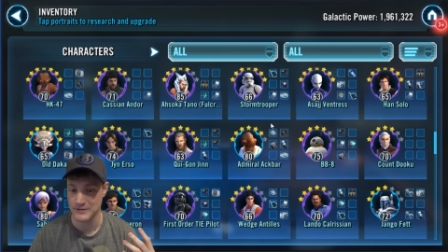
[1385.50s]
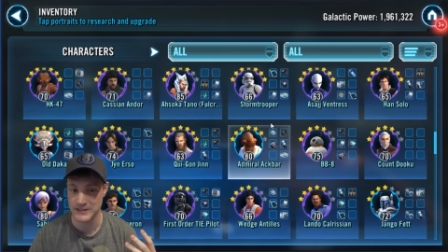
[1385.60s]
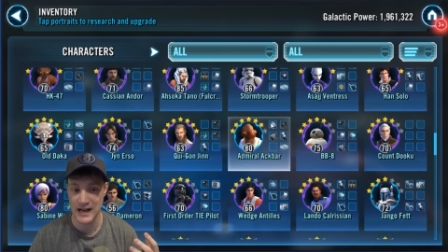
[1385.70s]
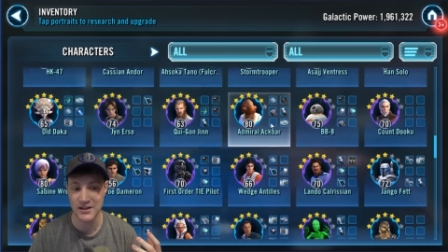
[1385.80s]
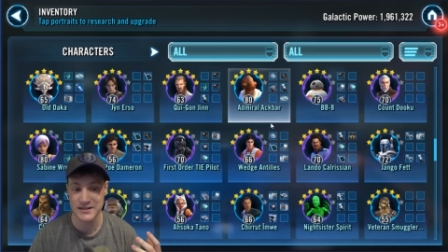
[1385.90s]

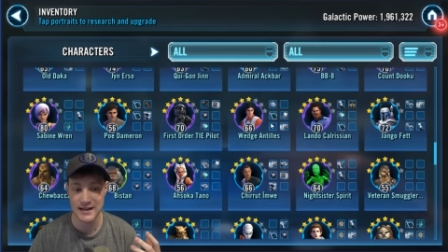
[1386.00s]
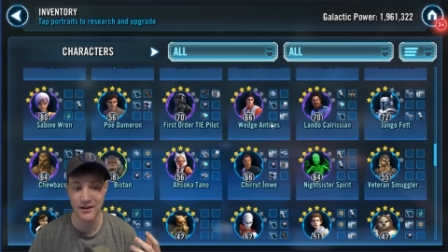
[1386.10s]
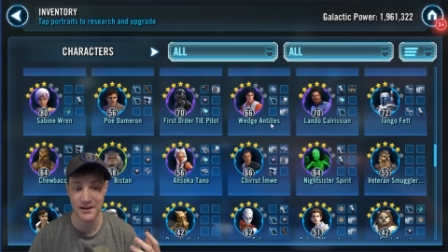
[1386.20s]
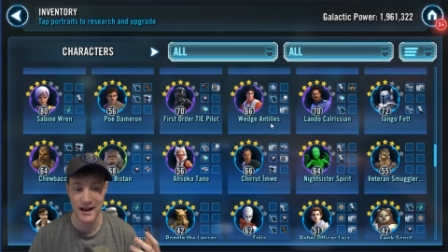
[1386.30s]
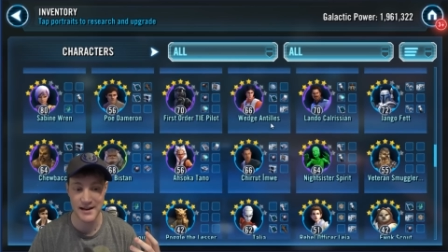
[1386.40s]
Solid,
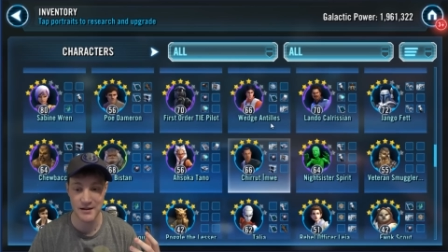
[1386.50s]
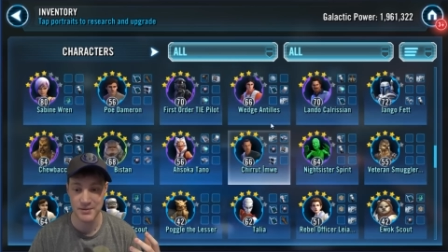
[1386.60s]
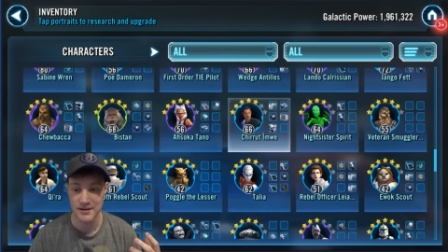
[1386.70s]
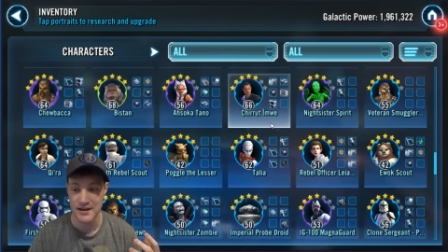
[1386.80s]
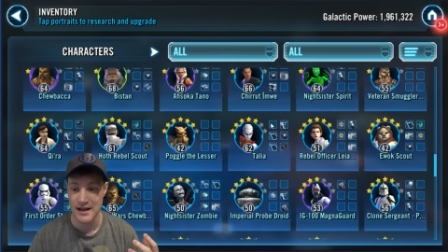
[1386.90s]
solid lineup.
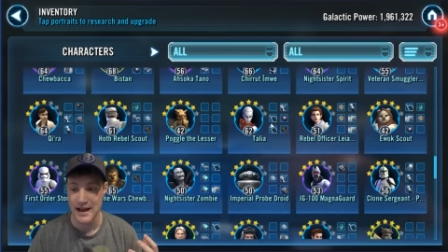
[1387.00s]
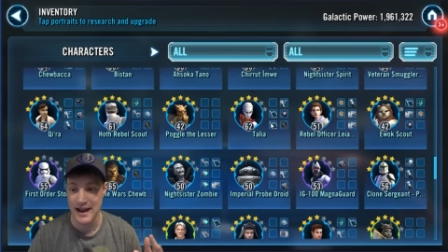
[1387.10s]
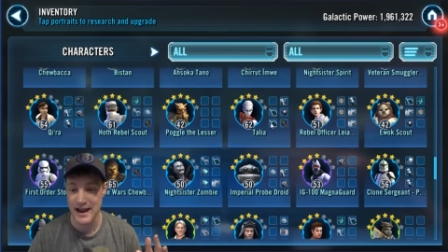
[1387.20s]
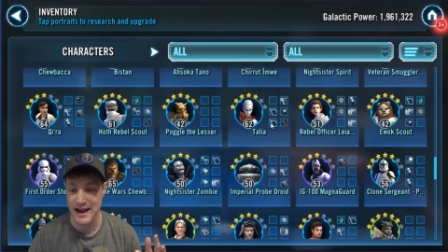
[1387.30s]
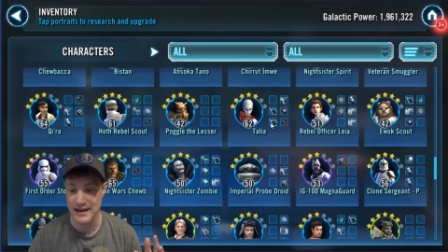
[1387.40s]

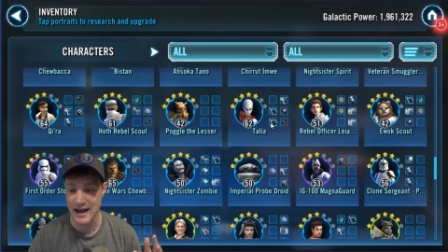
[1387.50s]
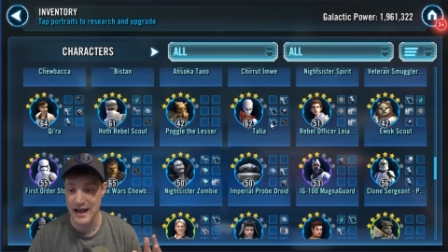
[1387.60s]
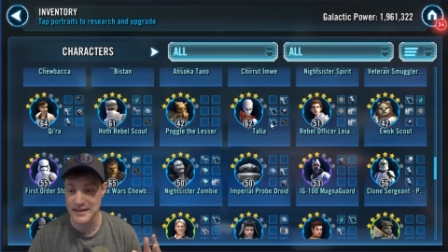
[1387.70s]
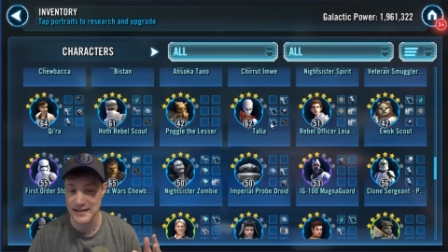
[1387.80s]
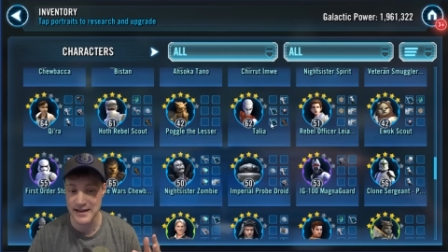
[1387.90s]
And
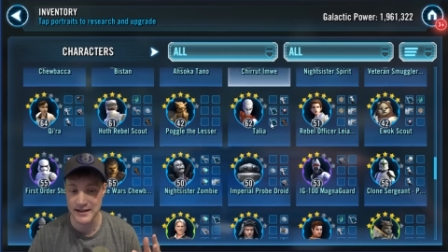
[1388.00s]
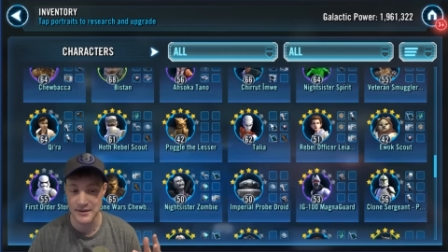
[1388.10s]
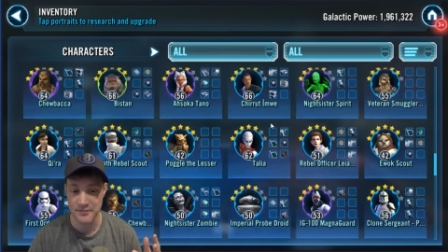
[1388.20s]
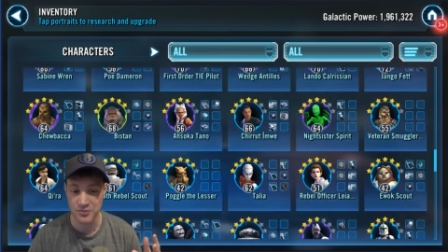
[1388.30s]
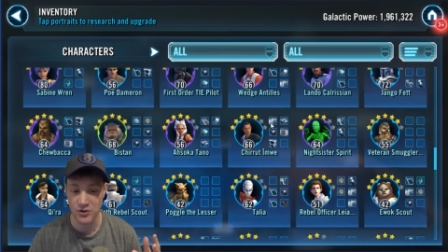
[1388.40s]
I
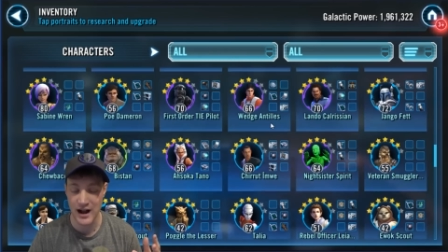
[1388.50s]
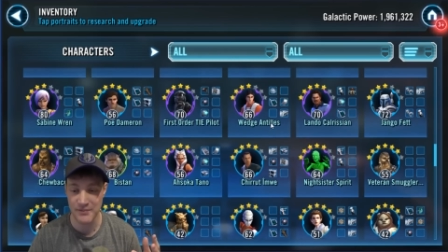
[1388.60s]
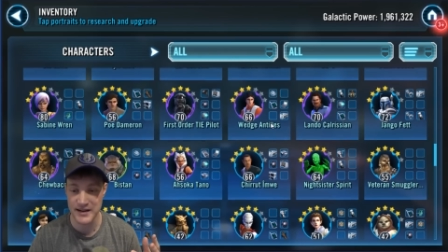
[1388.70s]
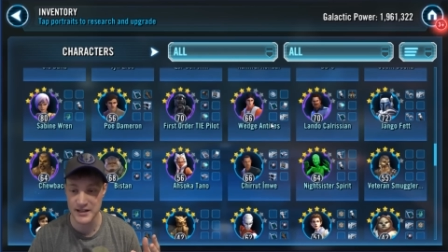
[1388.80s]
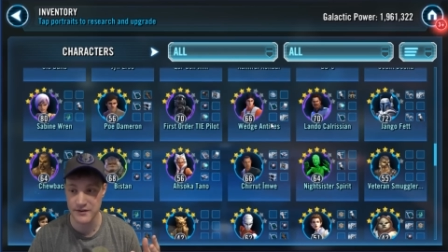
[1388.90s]
think
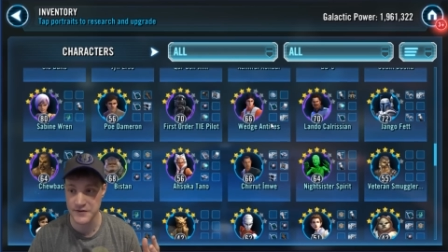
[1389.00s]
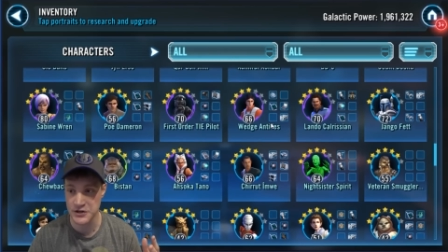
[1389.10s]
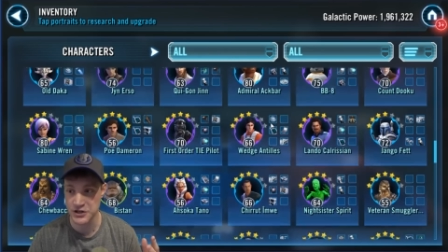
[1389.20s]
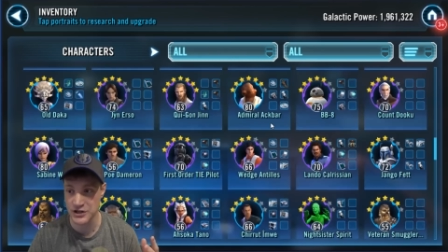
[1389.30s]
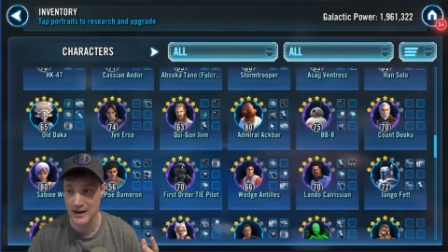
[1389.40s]
probably in the
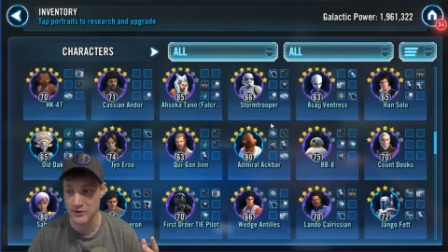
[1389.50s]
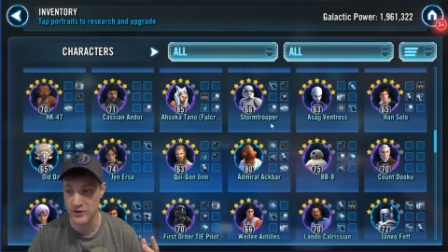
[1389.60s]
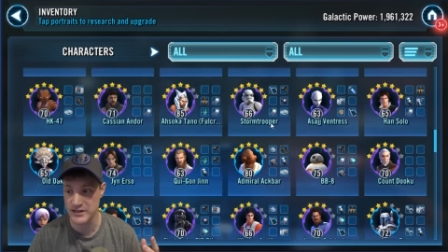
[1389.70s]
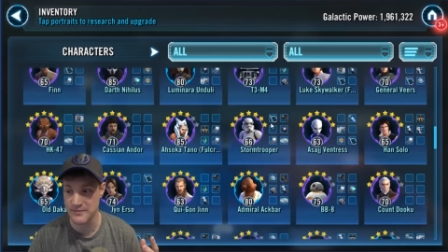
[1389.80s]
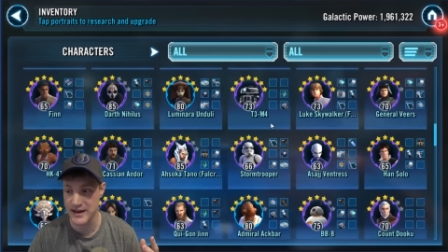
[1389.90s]
future, I'm
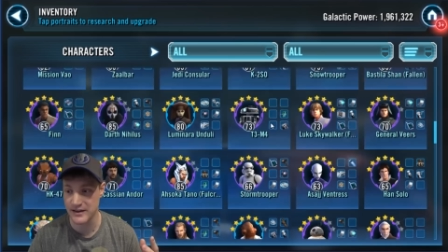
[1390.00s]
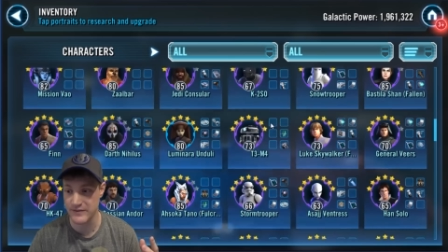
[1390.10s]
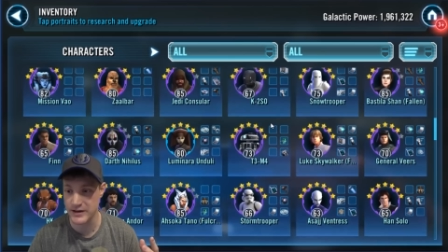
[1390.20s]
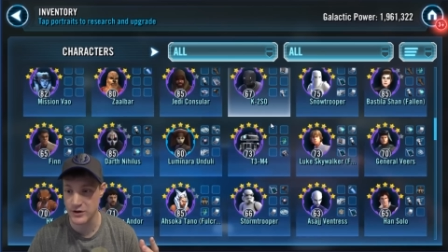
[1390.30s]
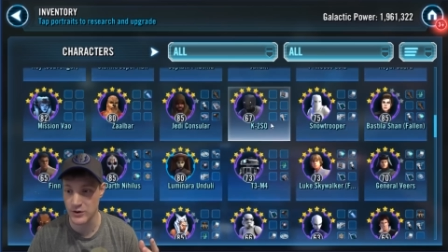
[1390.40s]
going to make a
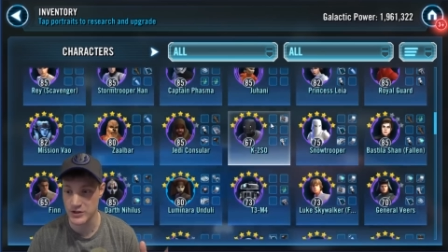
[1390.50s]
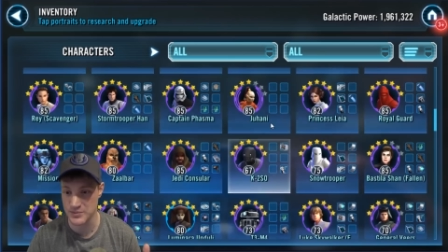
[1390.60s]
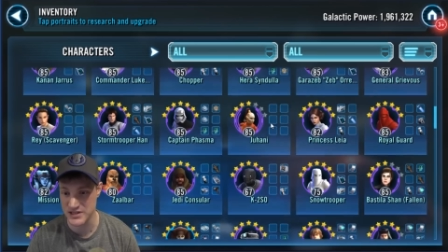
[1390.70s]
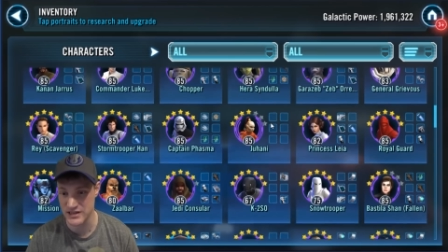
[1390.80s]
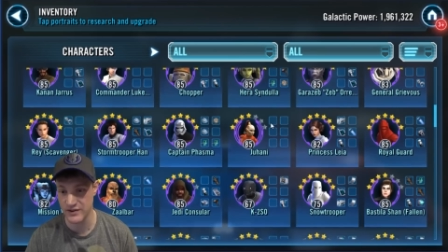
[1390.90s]
video
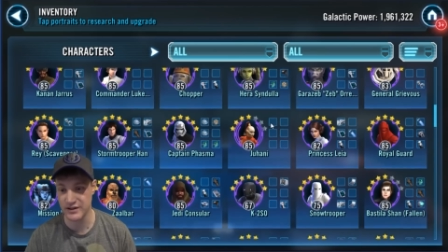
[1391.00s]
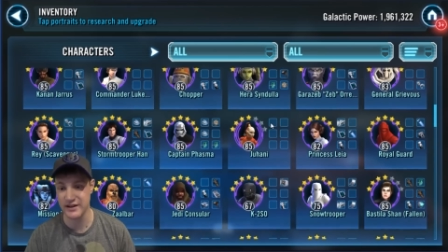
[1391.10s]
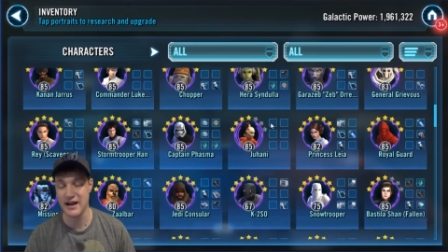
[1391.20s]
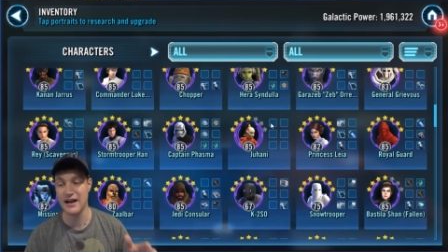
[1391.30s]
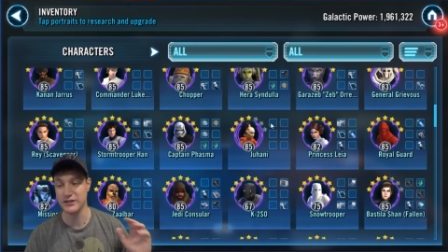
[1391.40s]

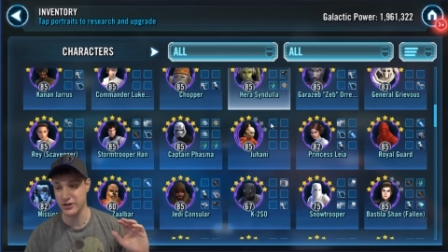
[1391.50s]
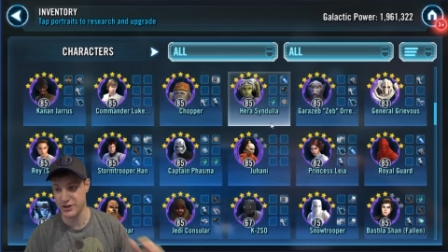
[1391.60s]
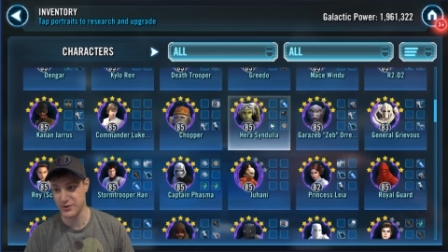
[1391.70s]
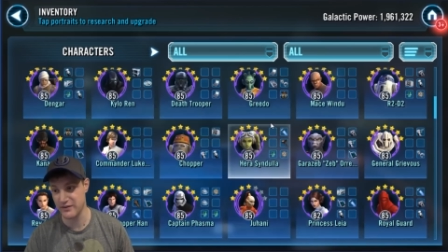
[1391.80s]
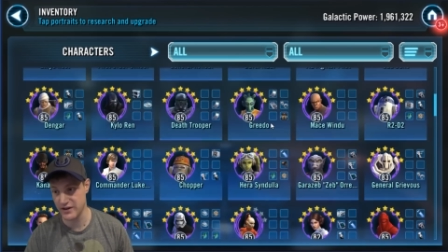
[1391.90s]
specifically on
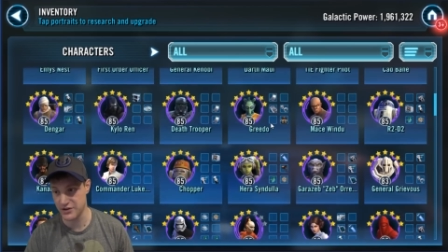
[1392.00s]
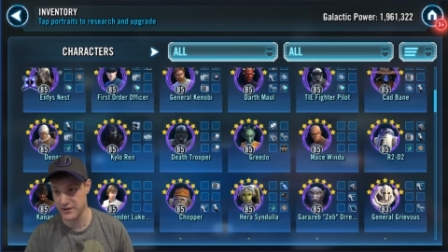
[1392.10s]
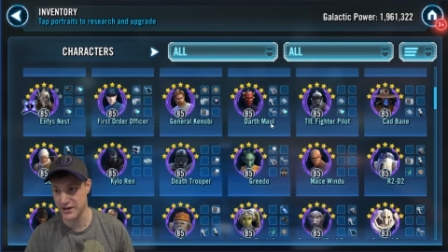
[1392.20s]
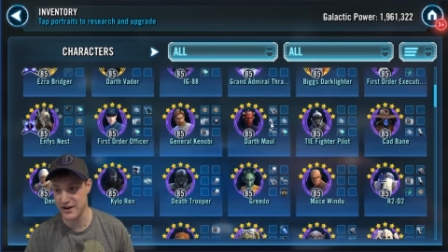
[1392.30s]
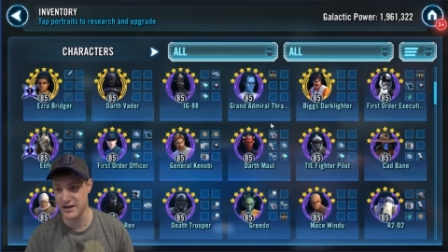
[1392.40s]
good
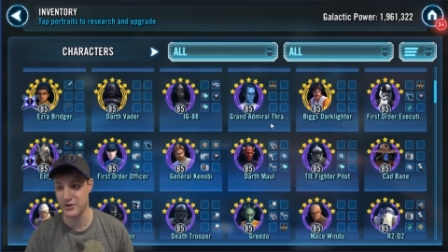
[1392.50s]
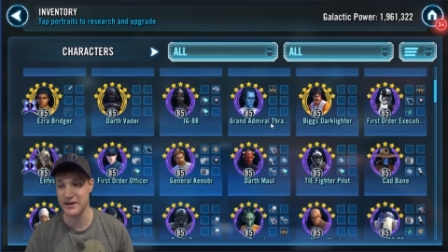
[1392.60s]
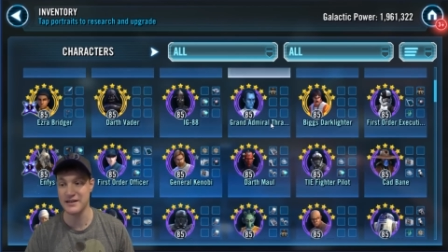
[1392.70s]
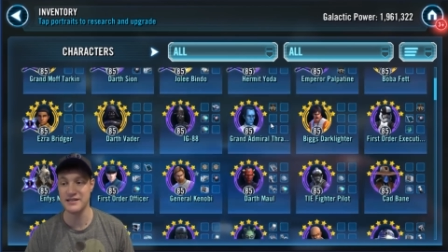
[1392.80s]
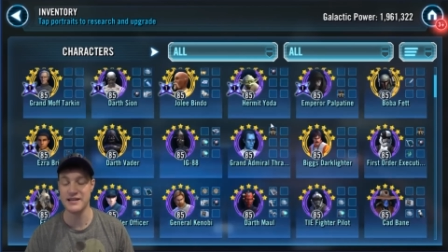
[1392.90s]
3v3 Grand
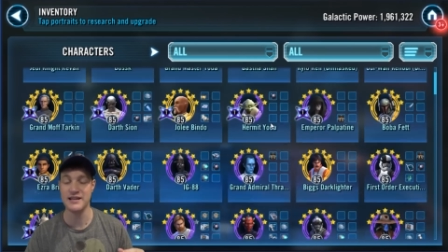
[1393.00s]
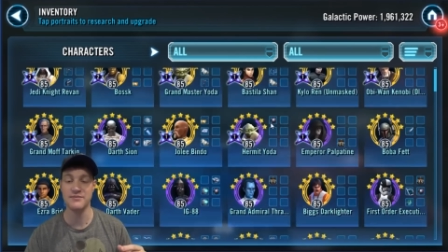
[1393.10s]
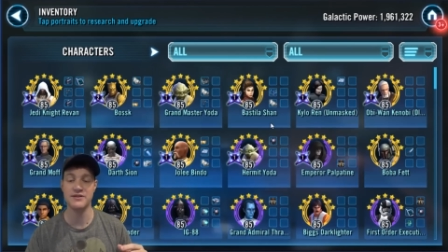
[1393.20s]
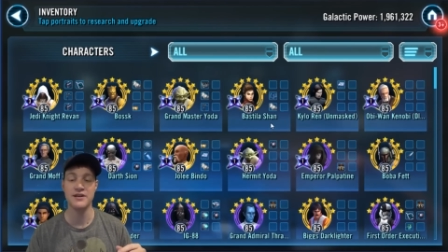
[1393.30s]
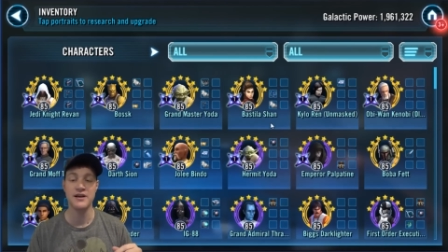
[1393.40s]
Arena
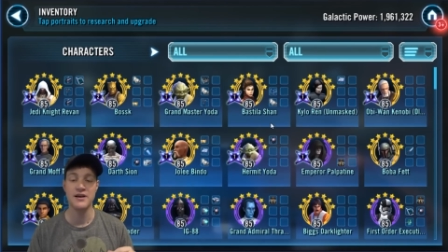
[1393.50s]
teams,